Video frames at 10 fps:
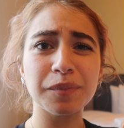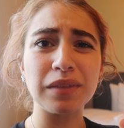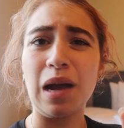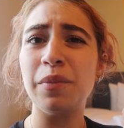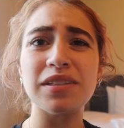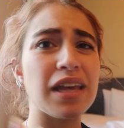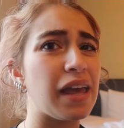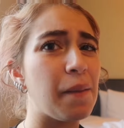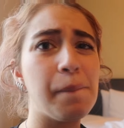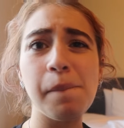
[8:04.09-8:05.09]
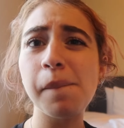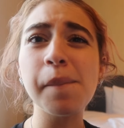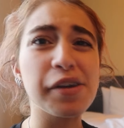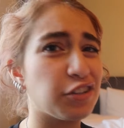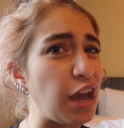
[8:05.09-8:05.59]
I'm gonna say it.
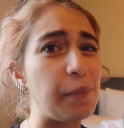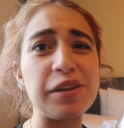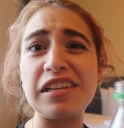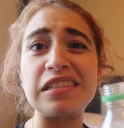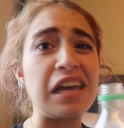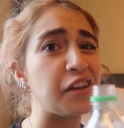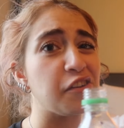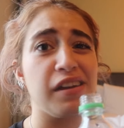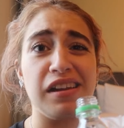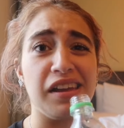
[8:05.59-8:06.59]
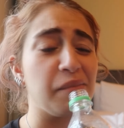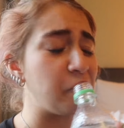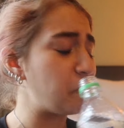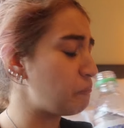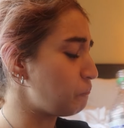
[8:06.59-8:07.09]
Japanese cider ain't it?
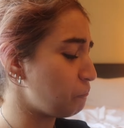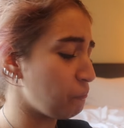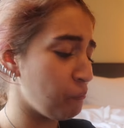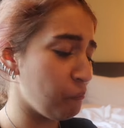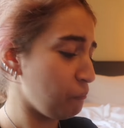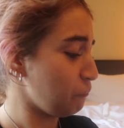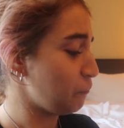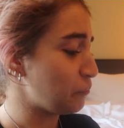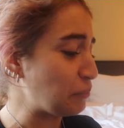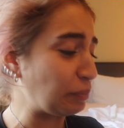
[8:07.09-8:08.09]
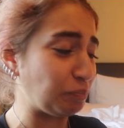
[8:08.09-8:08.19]
No.